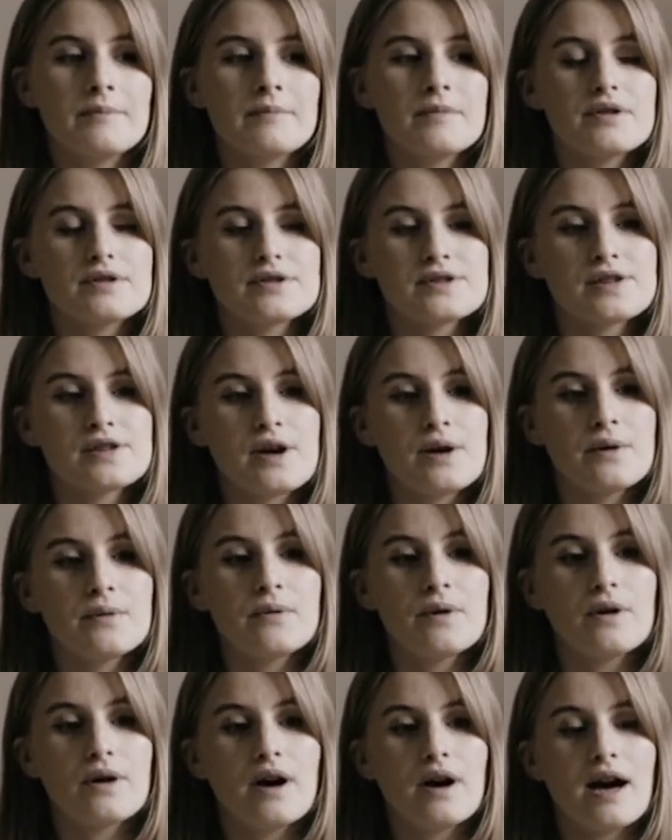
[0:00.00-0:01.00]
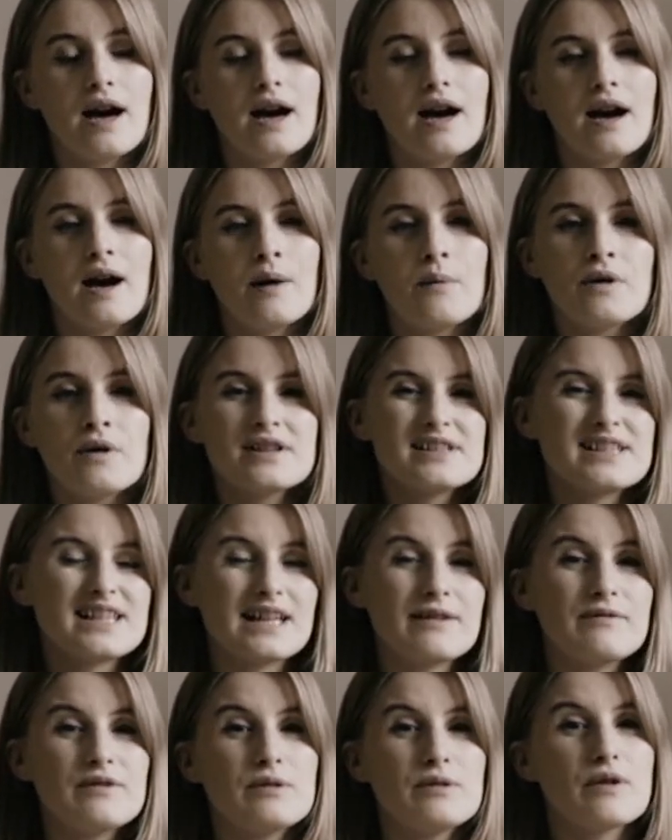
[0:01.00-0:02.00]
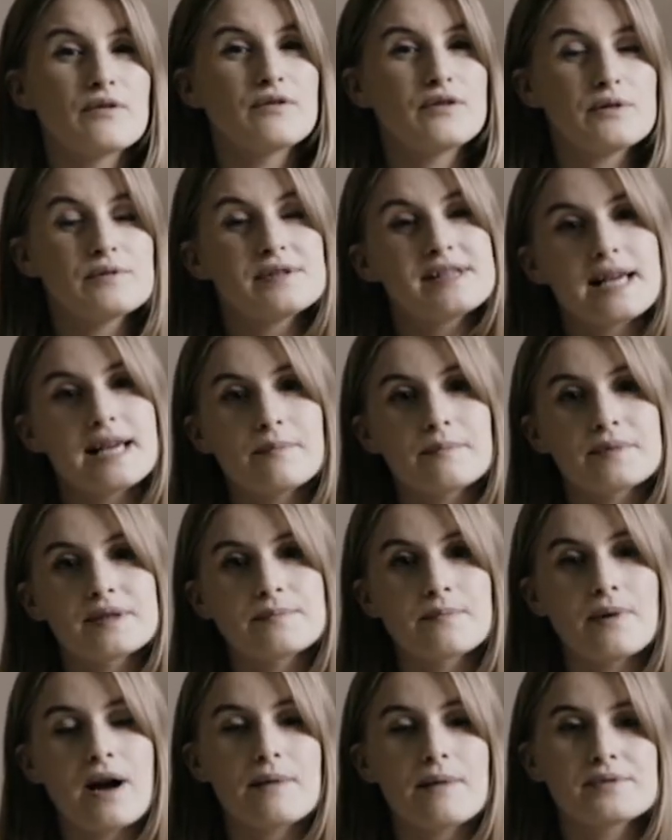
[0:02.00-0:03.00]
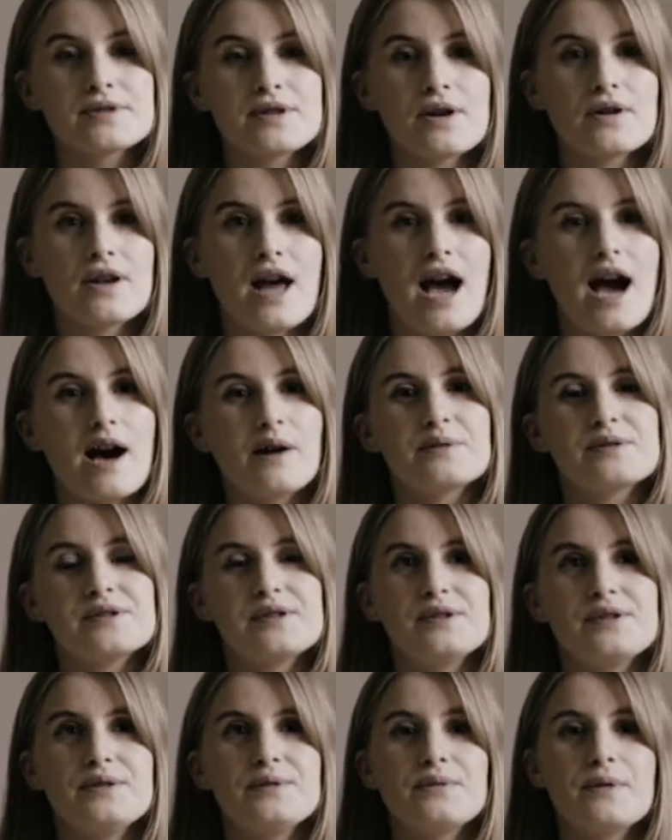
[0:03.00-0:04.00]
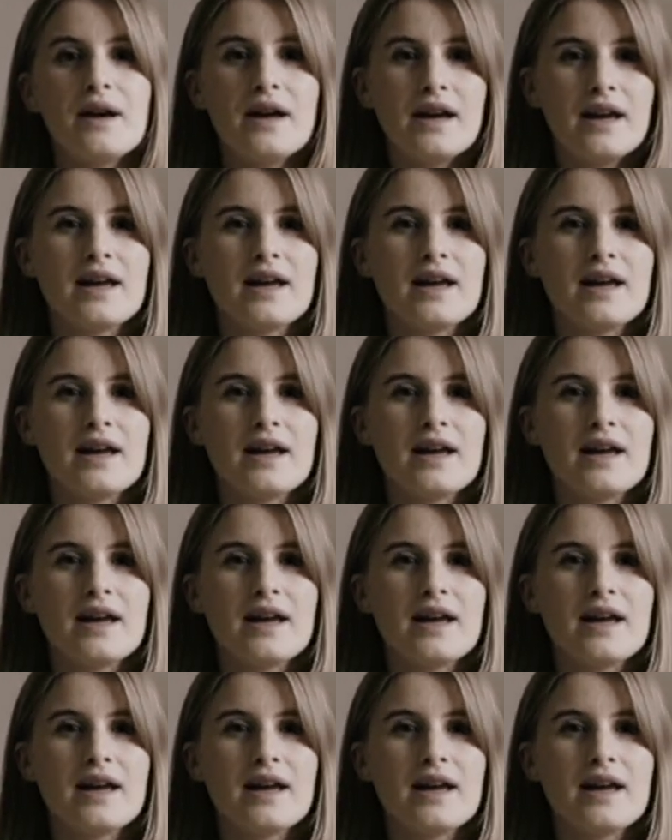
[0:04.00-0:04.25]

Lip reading: So I wanted to give you a few tips perhaps on how to